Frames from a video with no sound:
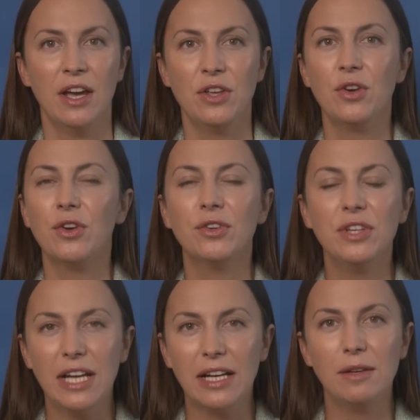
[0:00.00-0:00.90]
you're
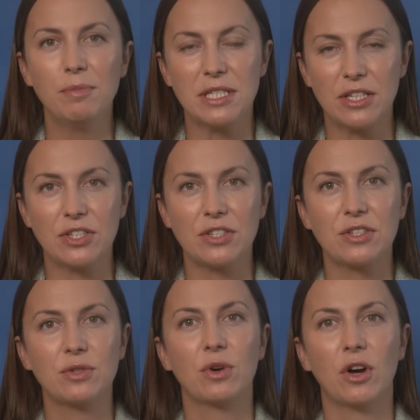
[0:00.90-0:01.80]
uniquely positioned
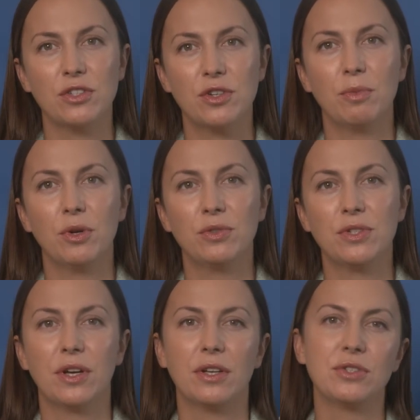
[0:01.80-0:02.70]
to
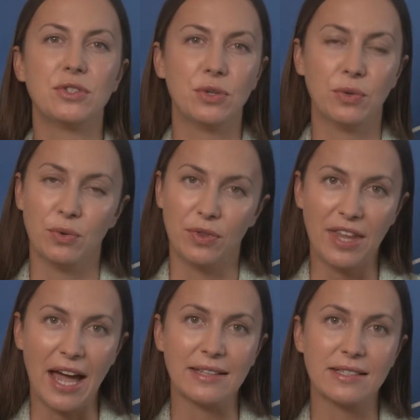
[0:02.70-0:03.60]
contribute to
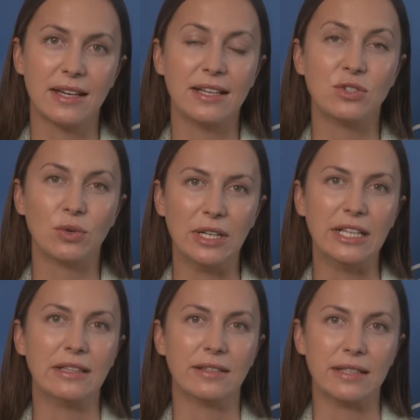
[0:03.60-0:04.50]
that and to
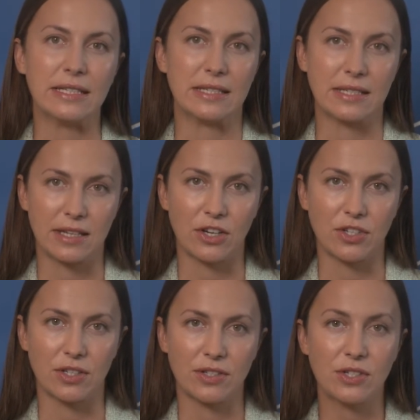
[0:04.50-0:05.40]
lead this
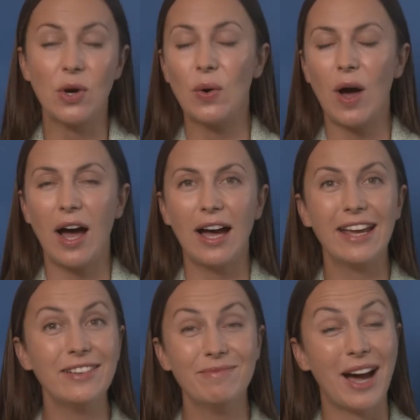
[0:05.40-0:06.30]
discussion. So
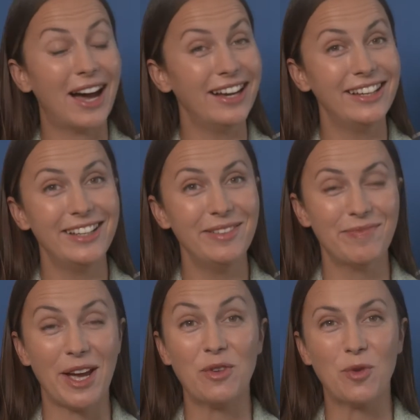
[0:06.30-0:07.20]
I highly
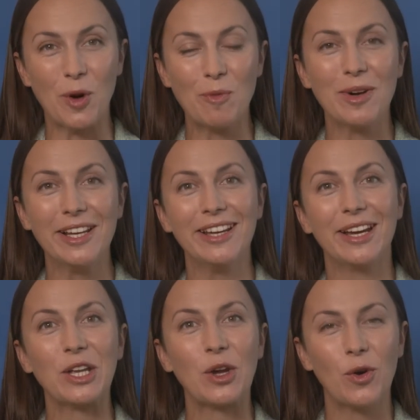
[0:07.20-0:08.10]
and warmly
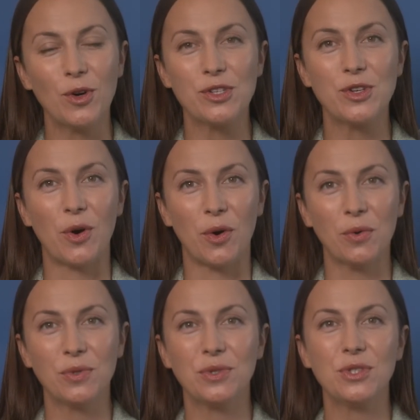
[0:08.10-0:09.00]
encourage you
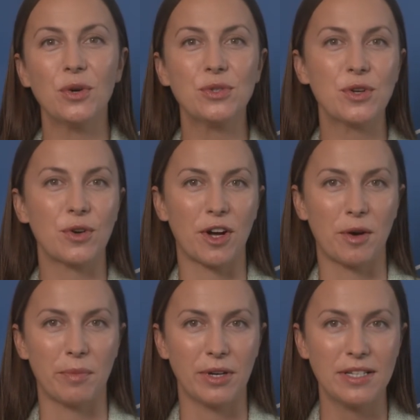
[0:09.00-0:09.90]
all to talk to your
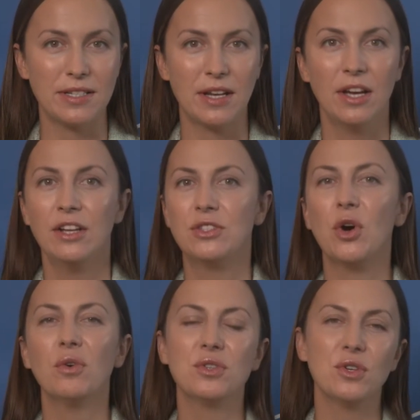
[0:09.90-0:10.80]
companies,
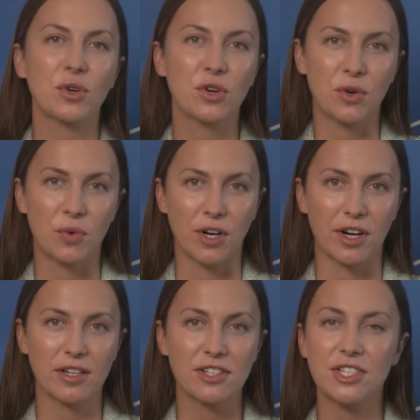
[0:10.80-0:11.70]
talk to your
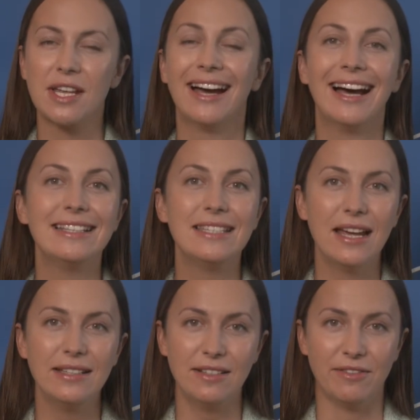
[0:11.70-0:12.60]
coworkers,
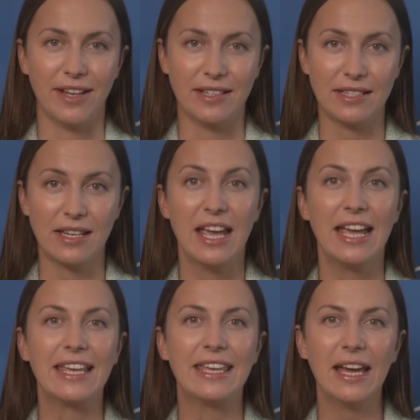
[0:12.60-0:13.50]
attend events,
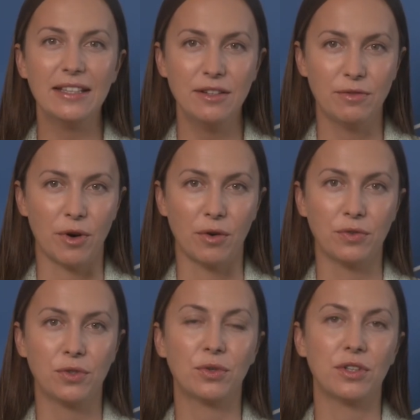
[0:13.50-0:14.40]
get involved
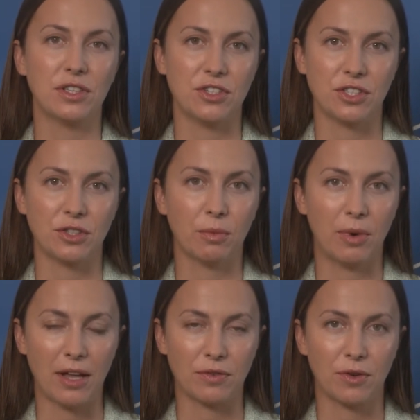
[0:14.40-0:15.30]
through the digital
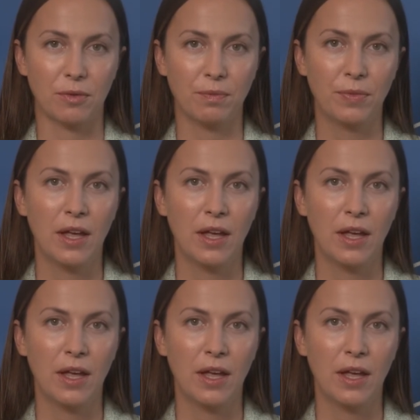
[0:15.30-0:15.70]
platform,